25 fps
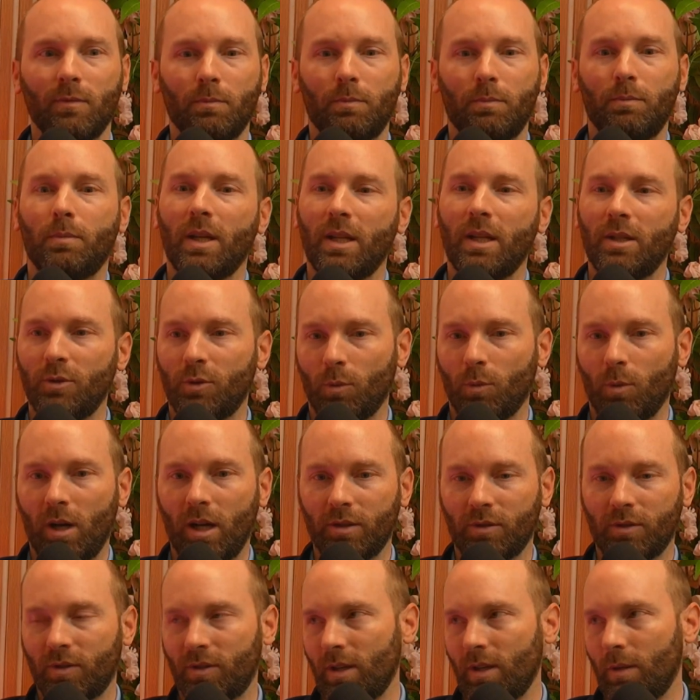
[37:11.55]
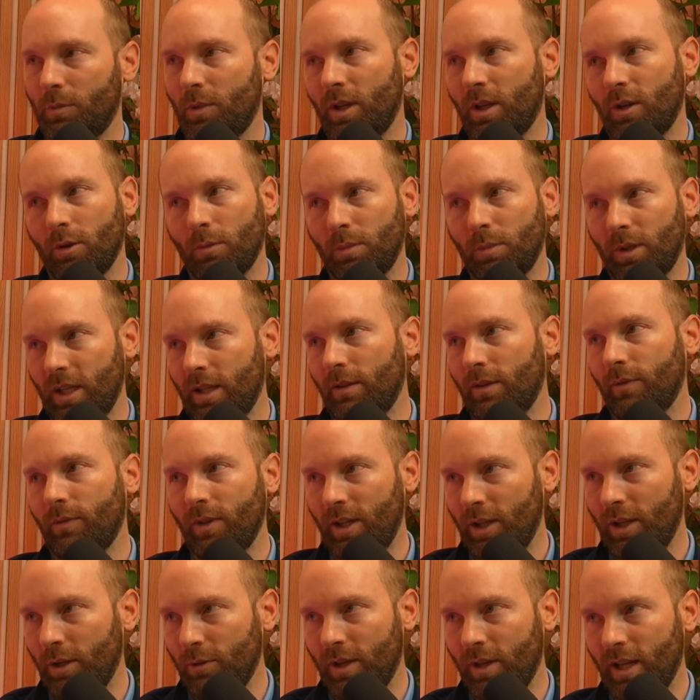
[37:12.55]
binge watch something or play the
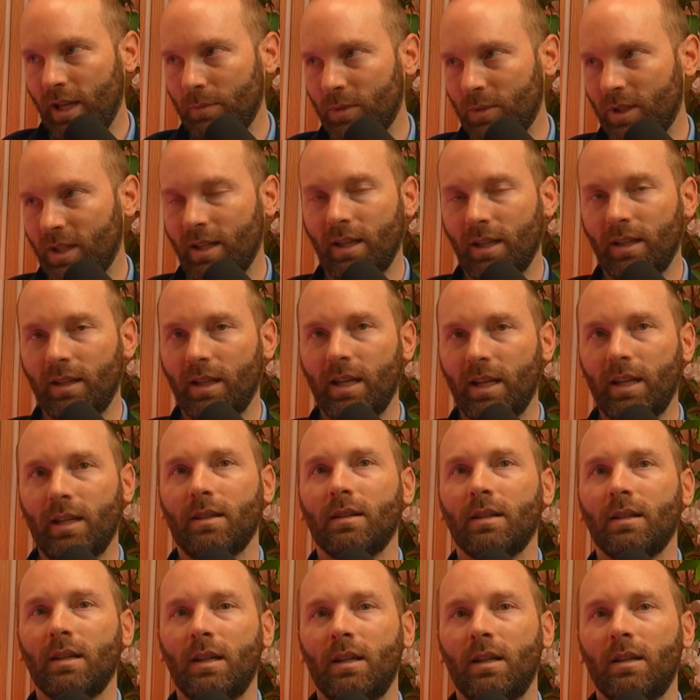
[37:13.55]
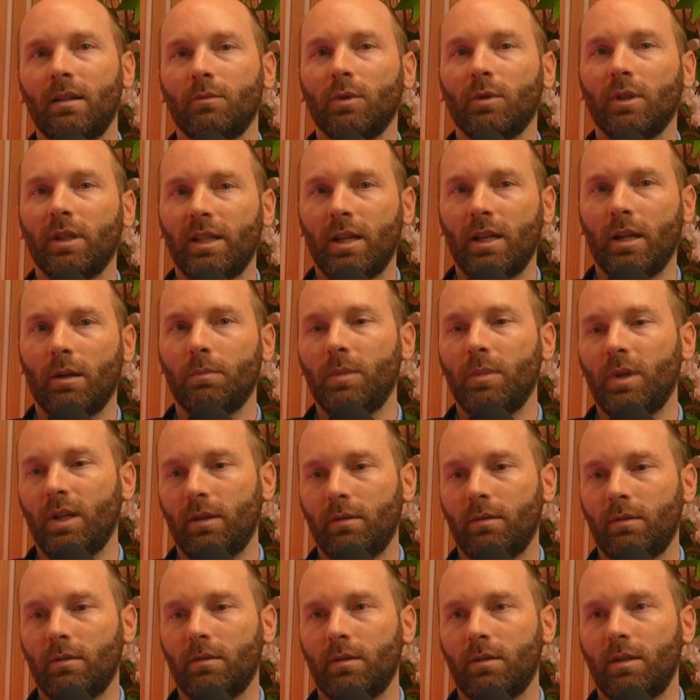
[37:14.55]
video games that I like really helped me
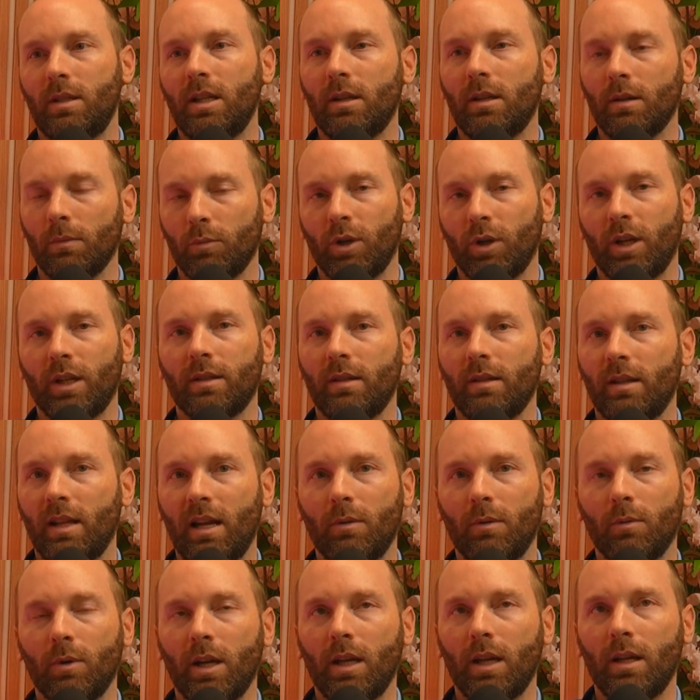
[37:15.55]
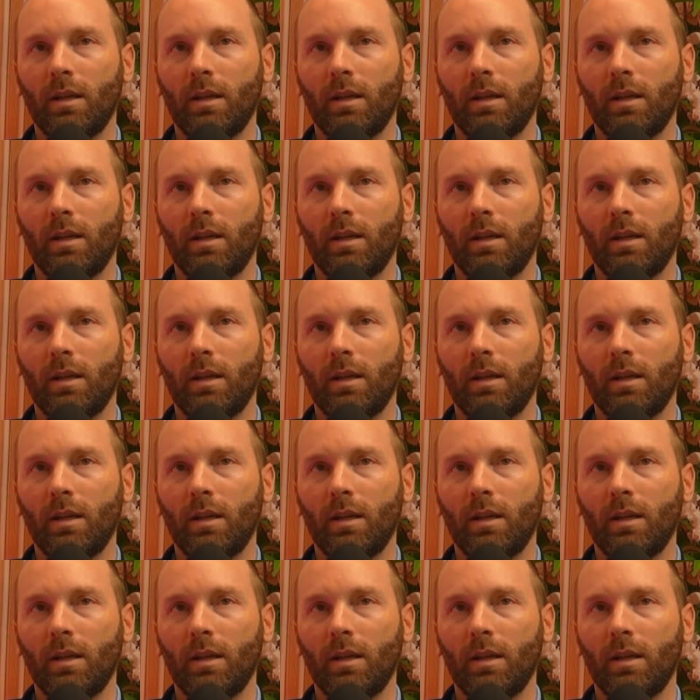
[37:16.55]
decompress in that way.